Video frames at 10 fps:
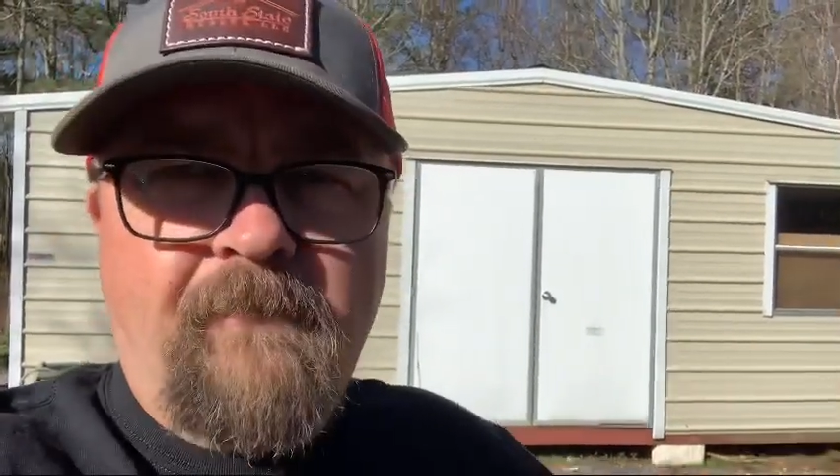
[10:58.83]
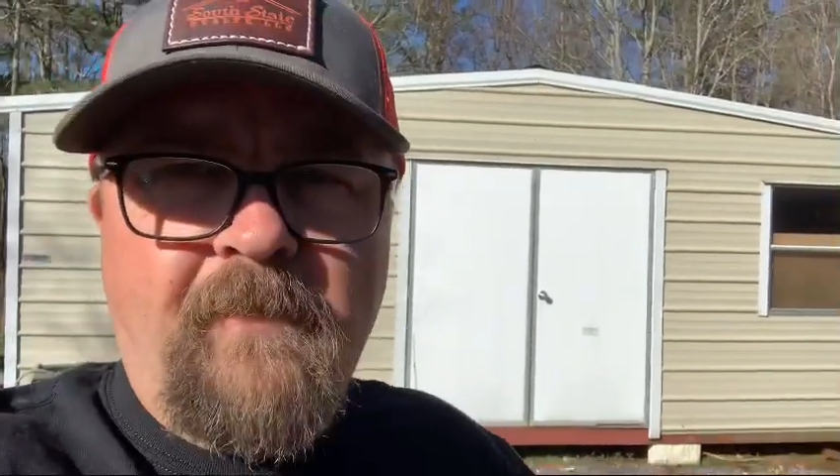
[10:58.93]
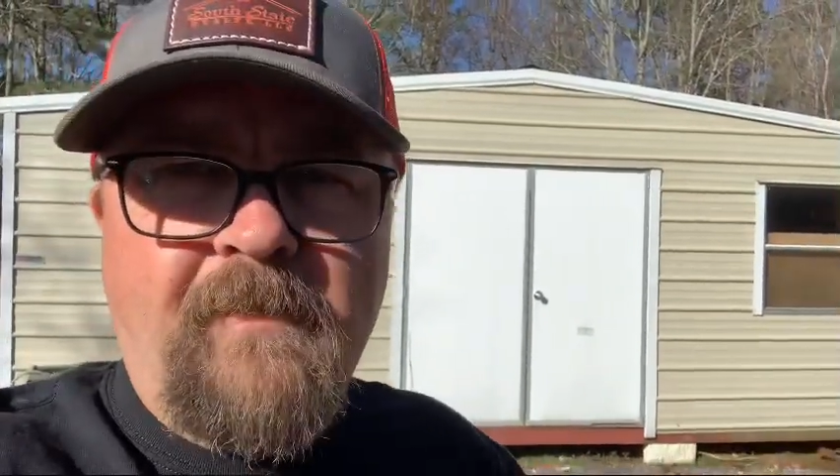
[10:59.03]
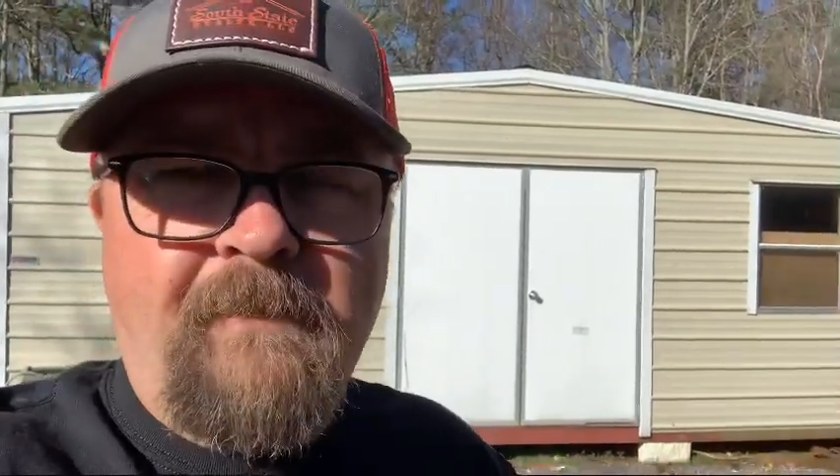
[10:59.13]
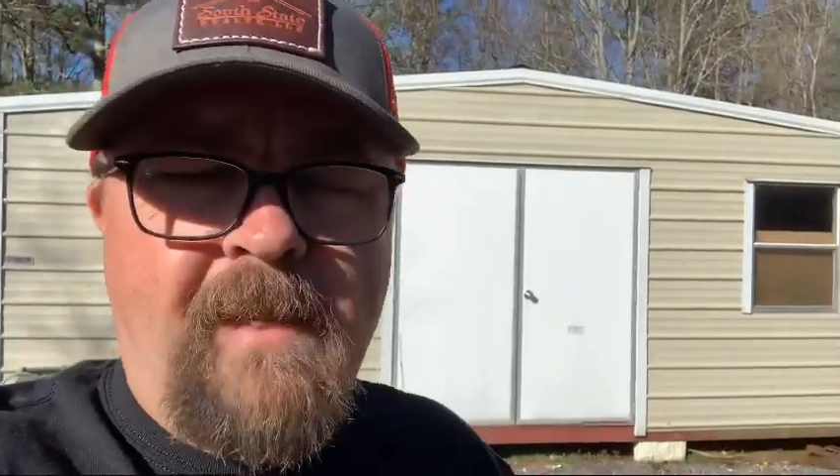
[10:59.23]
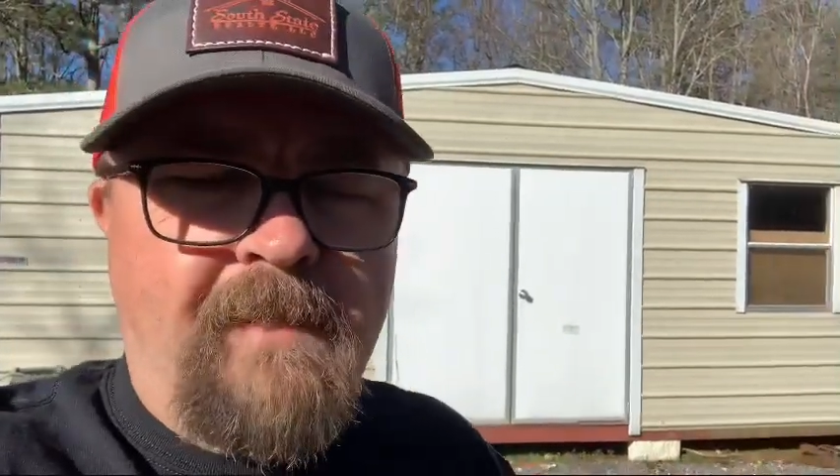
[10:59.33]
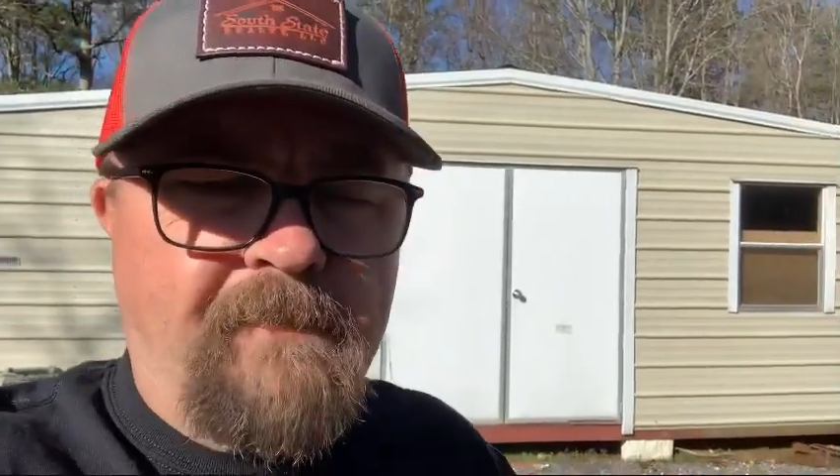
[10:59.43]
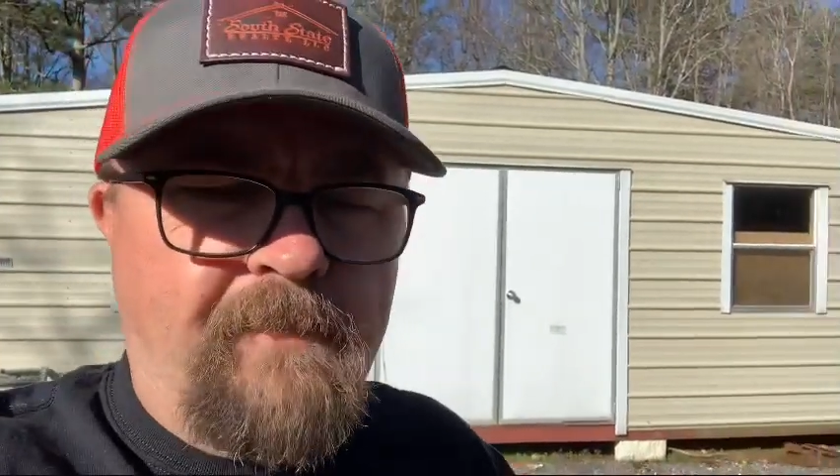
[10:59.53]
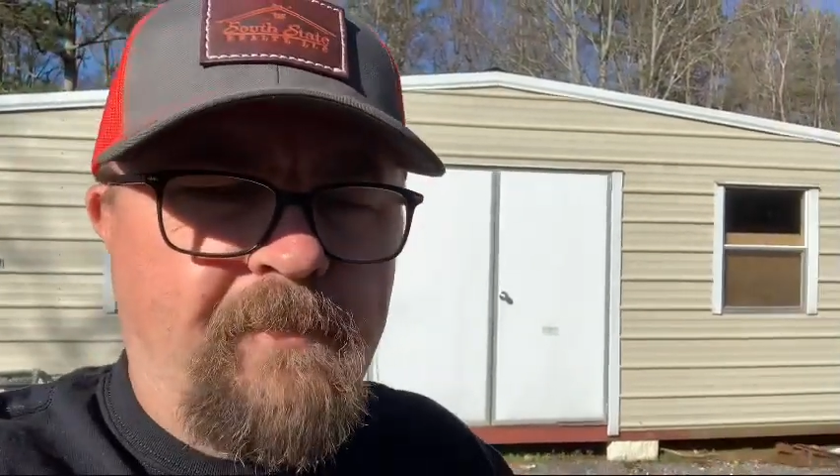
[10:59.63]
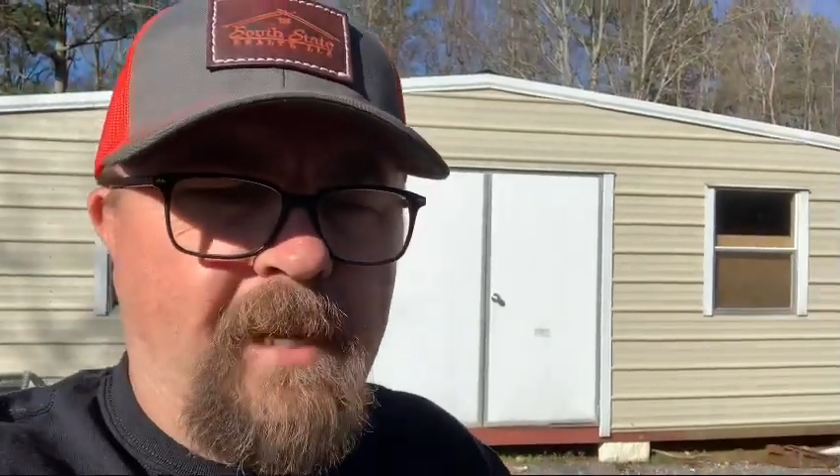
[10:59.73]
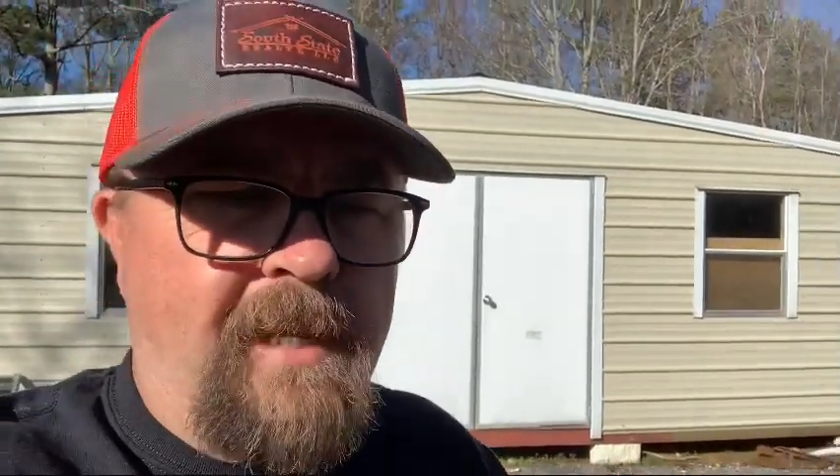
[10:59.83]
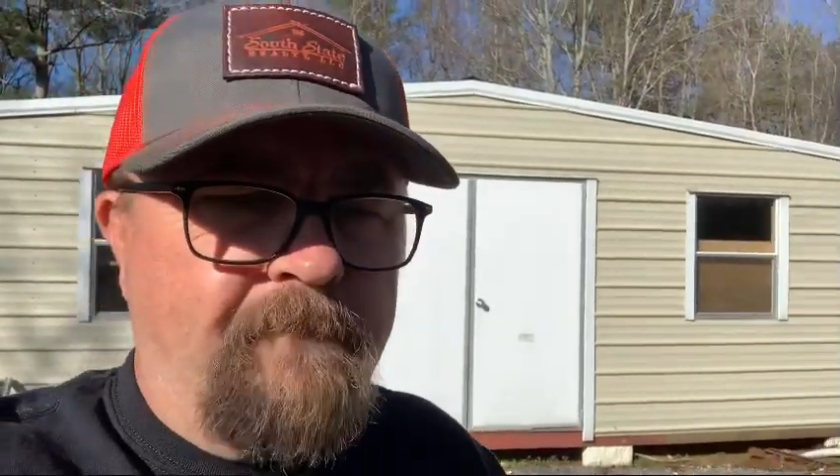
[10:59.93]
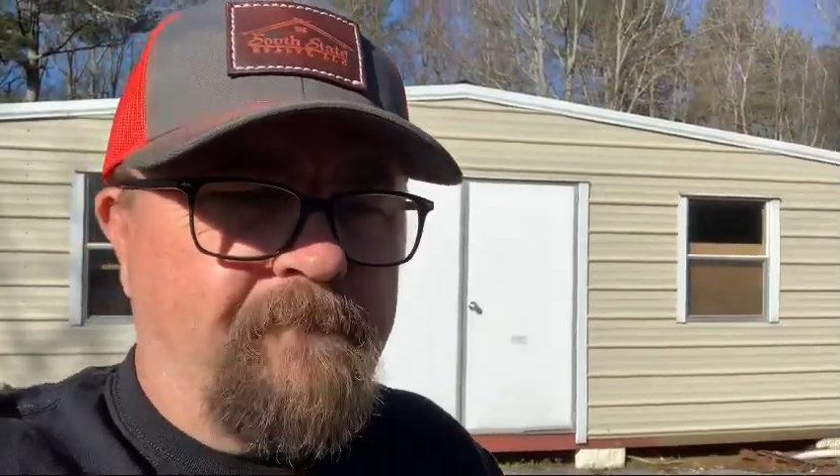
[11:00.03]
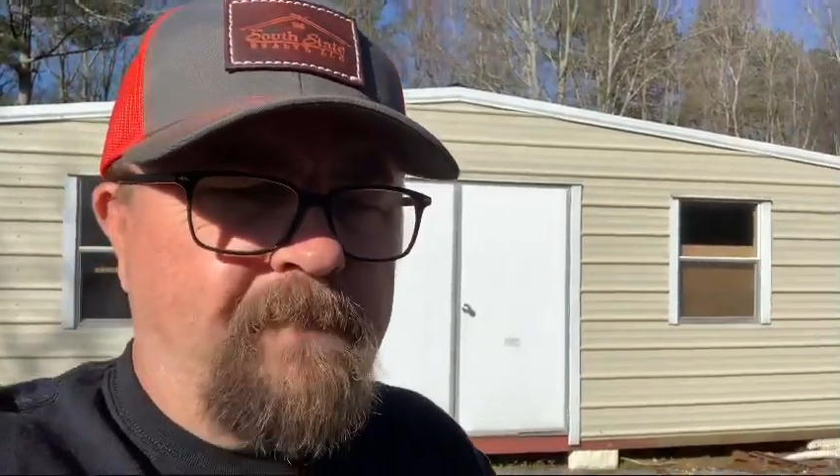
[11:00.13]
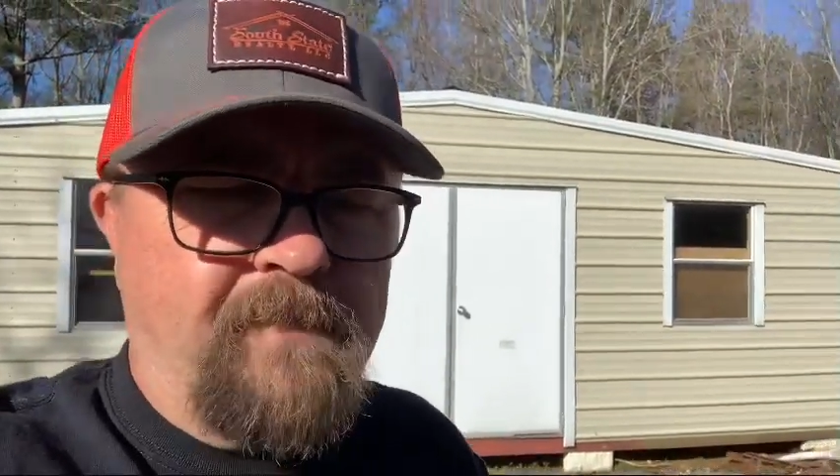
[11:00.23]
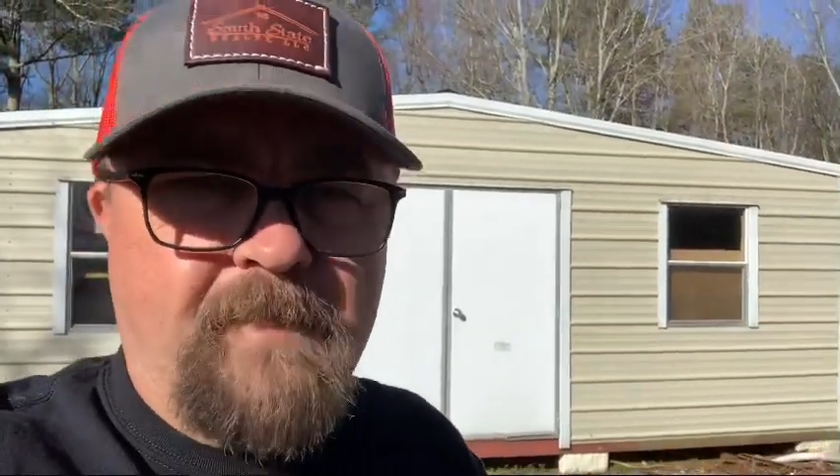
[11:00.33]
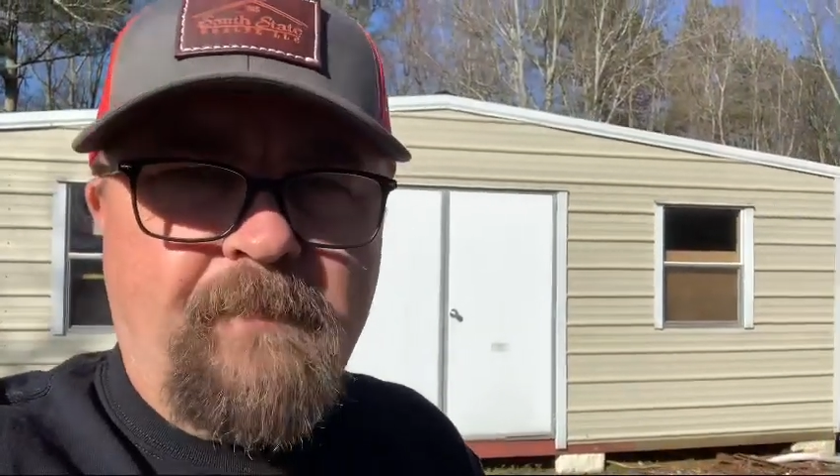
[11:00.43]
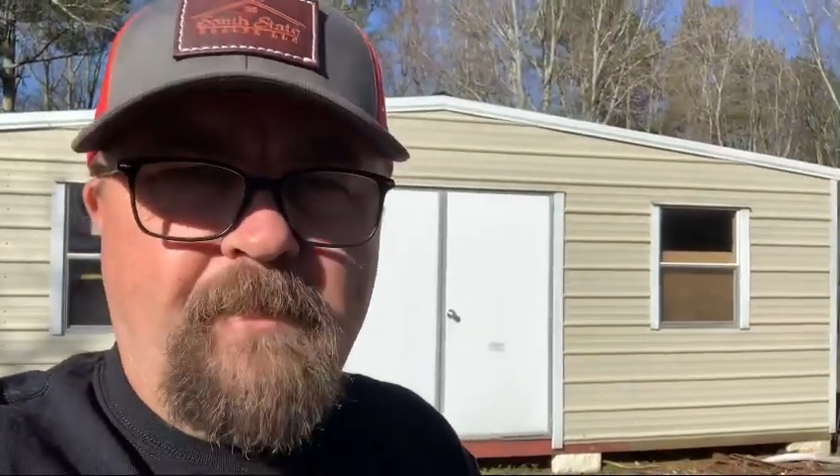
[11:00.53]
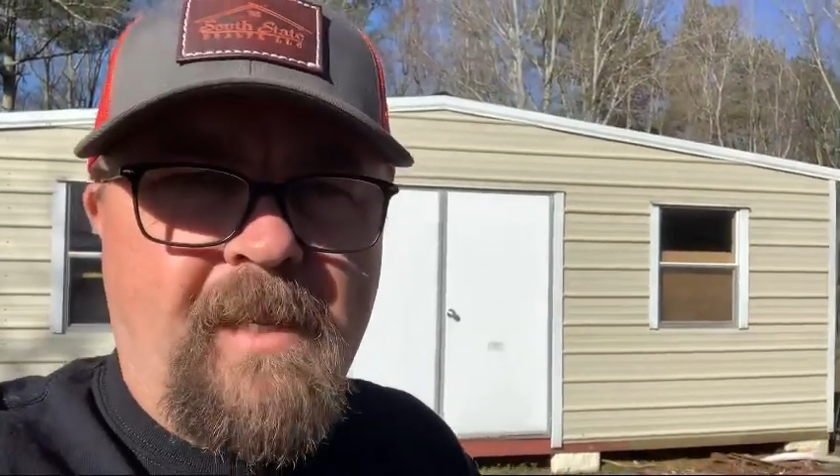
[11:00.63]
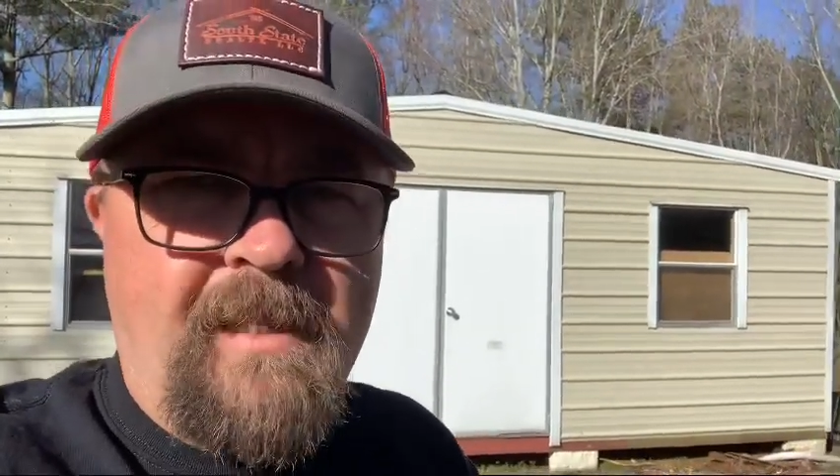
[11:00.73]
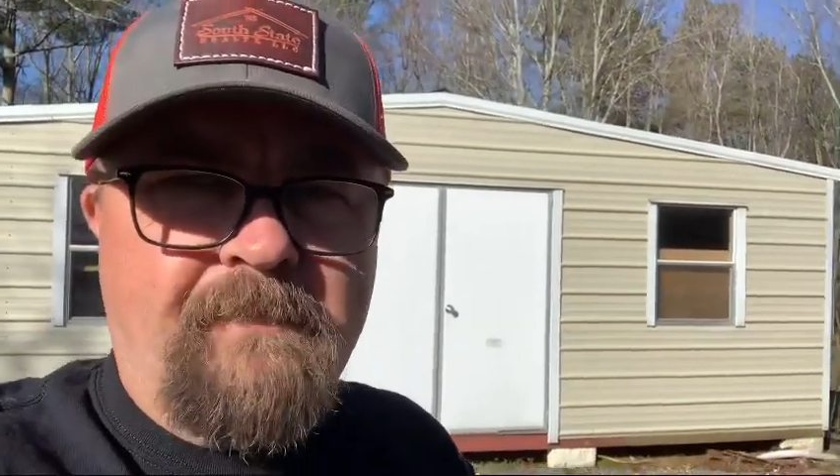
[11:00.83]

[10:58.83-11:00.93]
foot of the mountain. Some of you guys